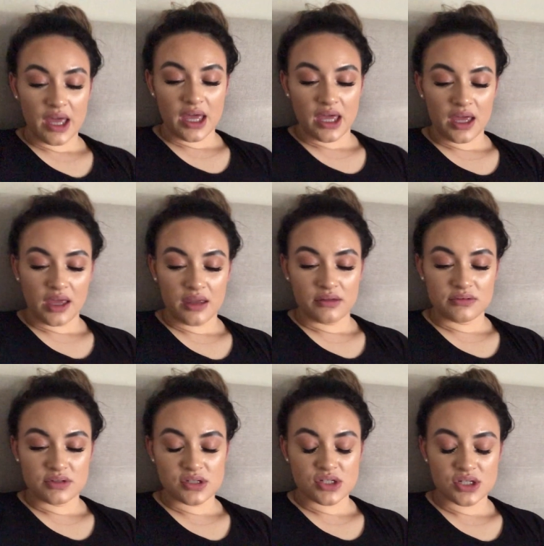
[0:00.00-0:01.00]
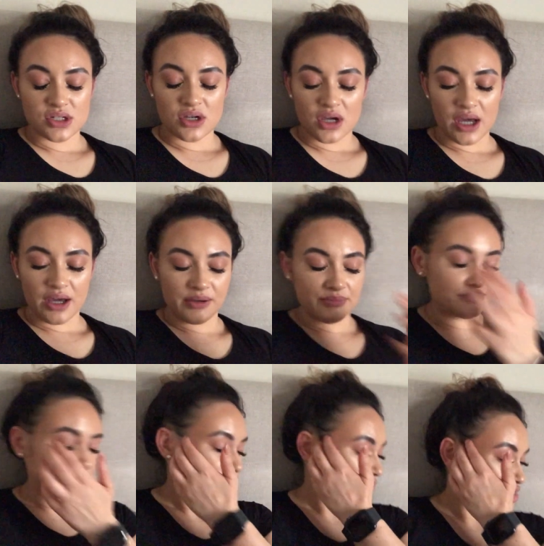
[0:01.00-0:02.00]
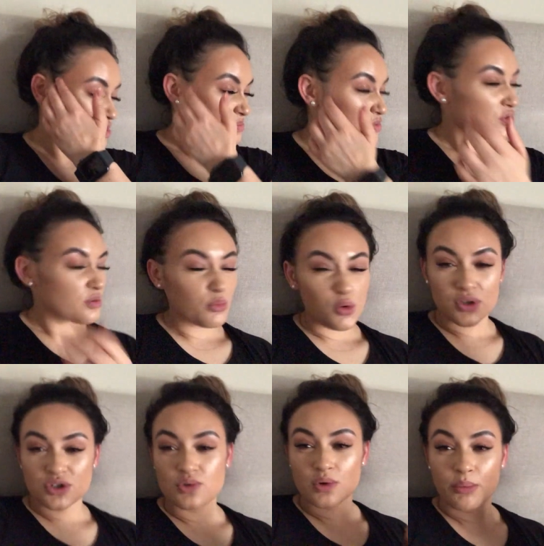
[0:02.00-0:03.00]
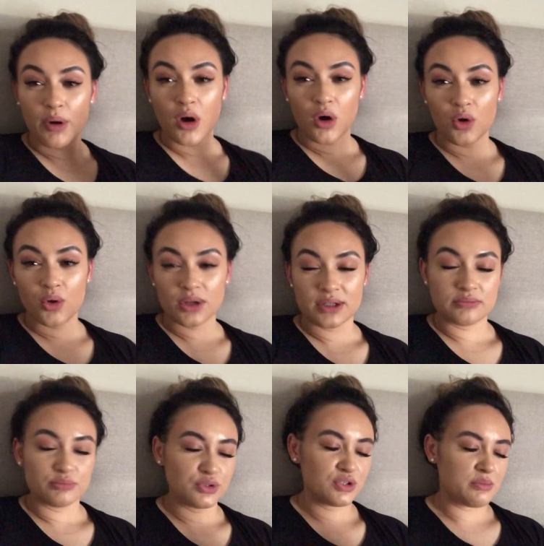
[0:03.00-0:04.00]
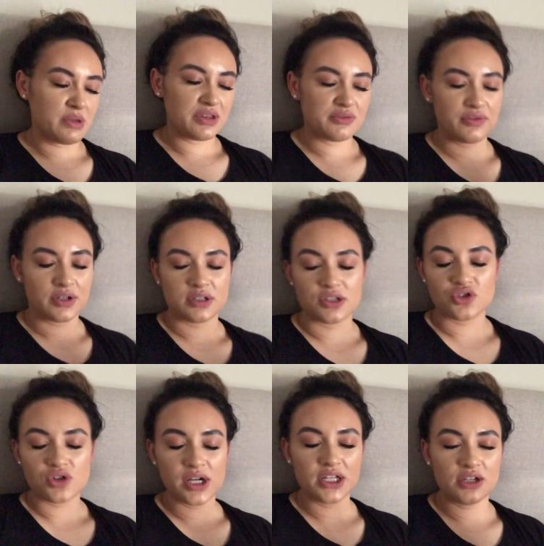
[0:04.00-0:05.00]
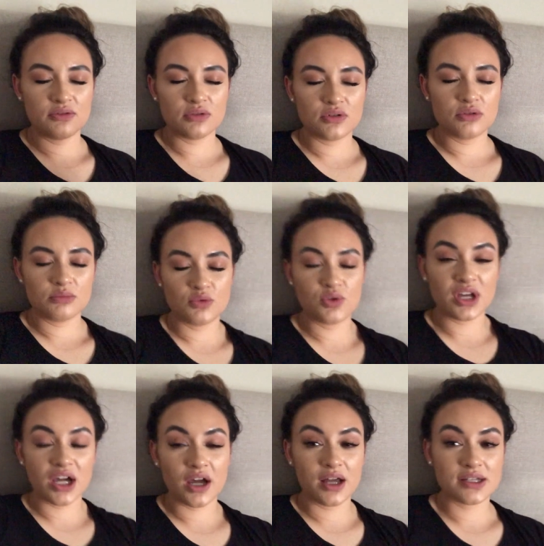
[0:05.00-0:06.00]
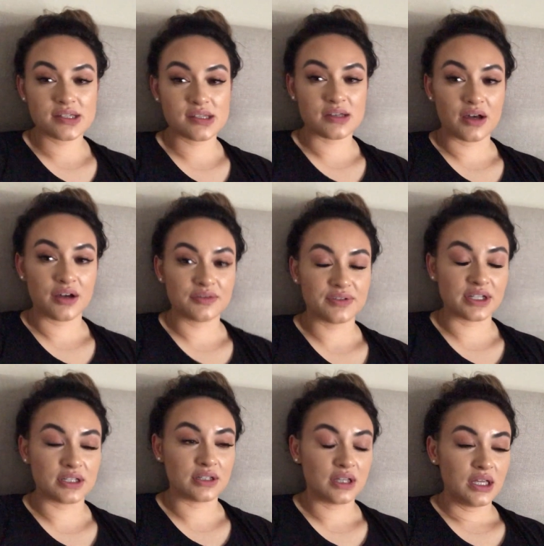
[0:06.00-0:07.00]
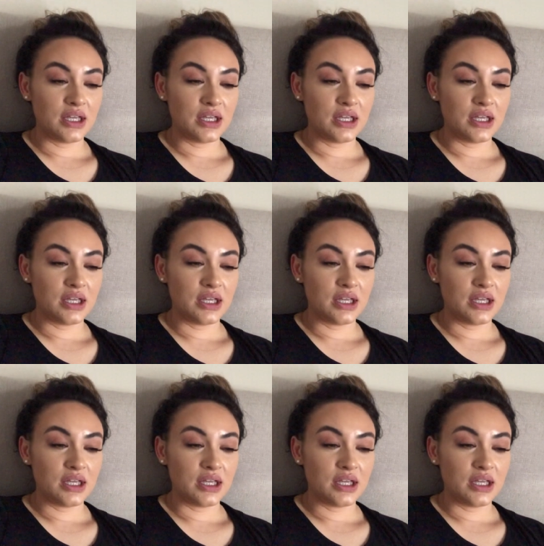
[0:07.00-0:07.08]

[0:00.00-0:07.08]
And um, I just put them all into a bowl and put them at the front of the training room and all that kind of stuff. And